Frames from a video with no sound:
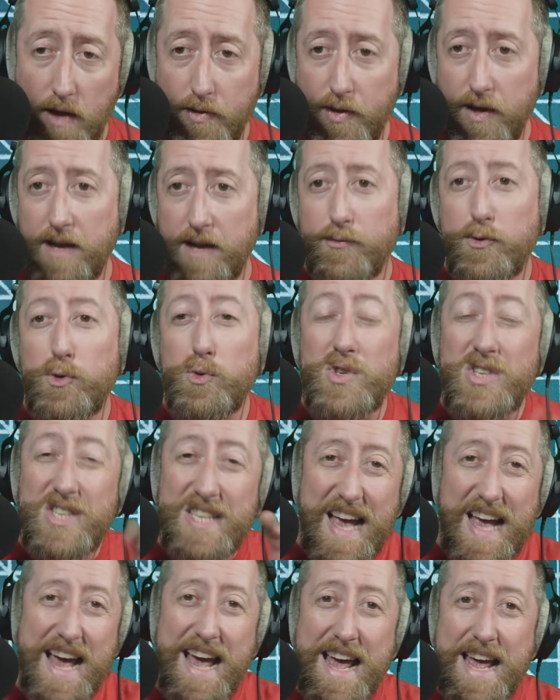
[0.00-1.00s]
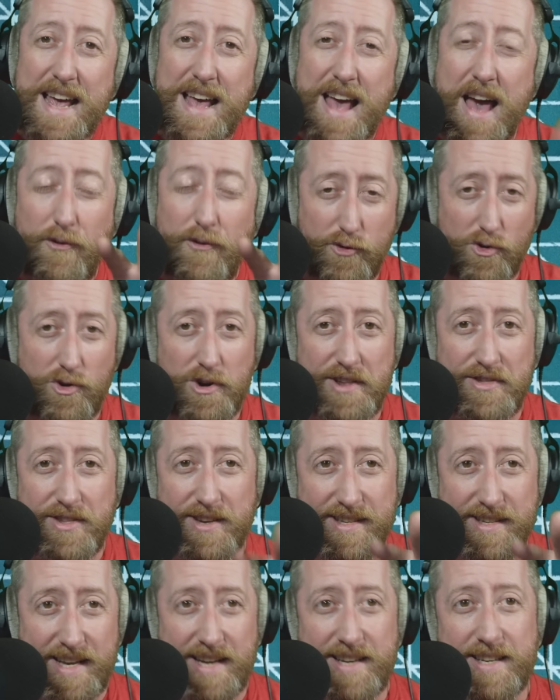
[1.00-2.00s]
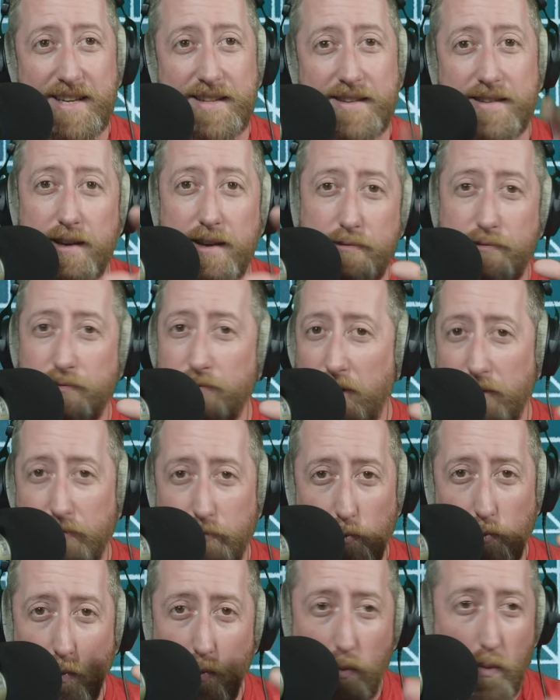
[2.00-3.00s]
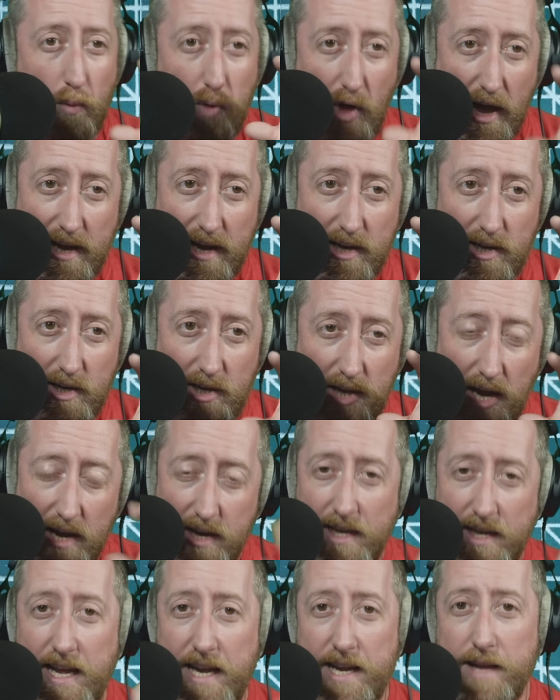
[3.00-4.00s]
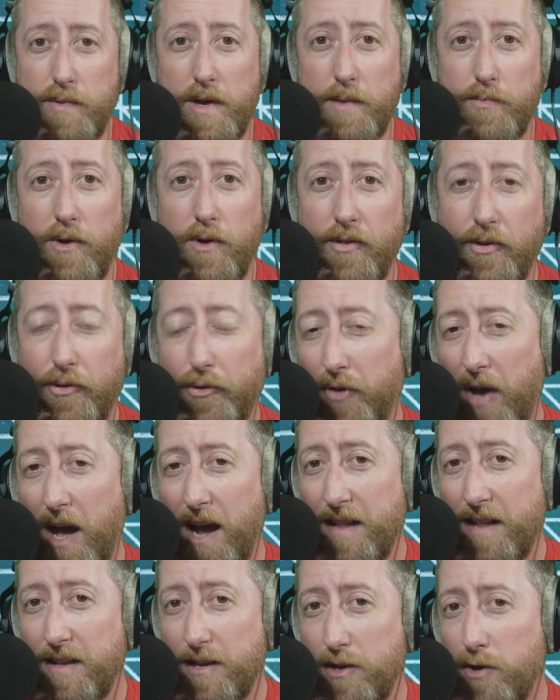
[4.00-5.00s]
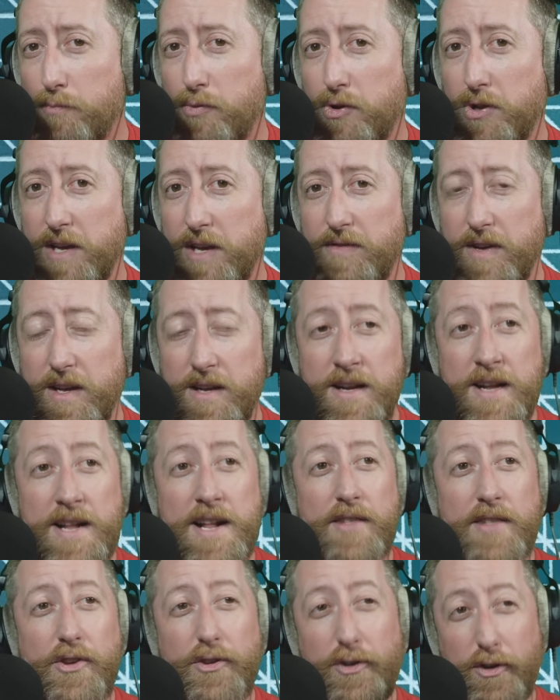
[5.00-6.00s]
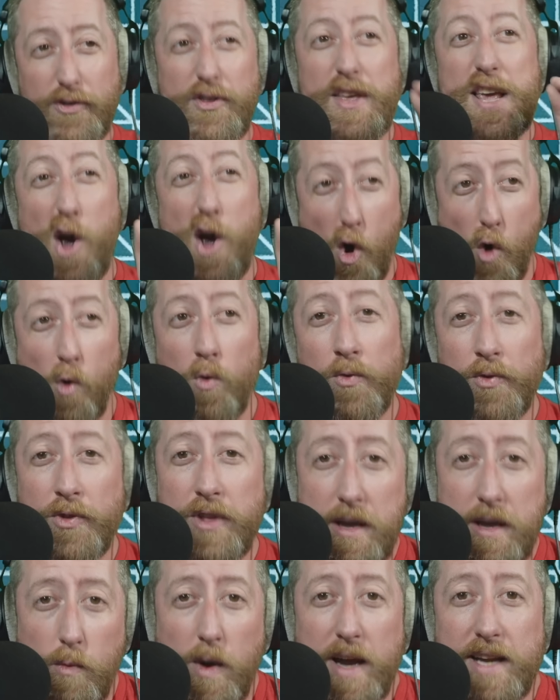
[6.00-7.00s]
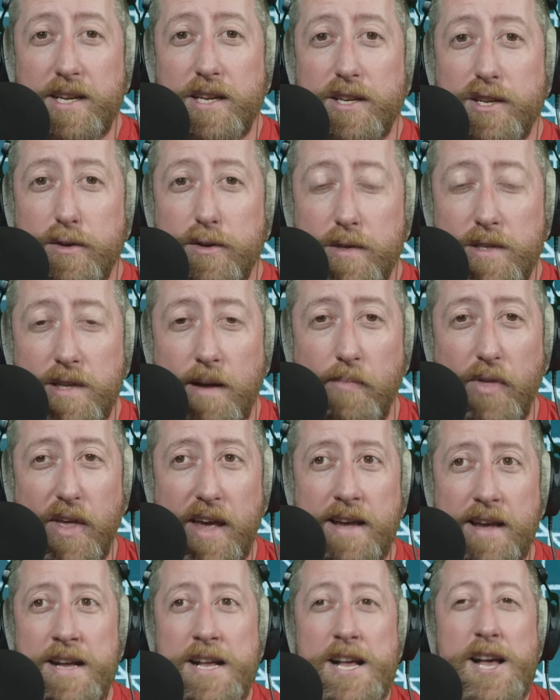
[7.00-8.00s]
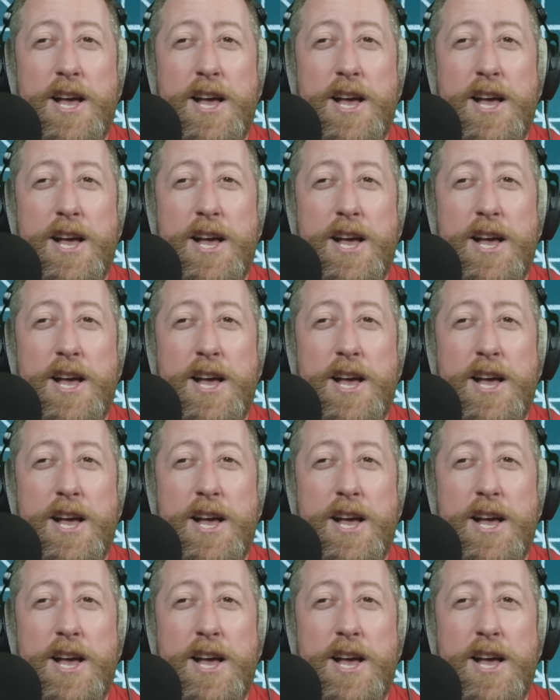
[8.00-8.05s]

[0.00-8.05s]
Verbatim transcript: I think if you say ever in the sentence of, of like, kind of getting people on the side that you believe in, this is the only way to do something,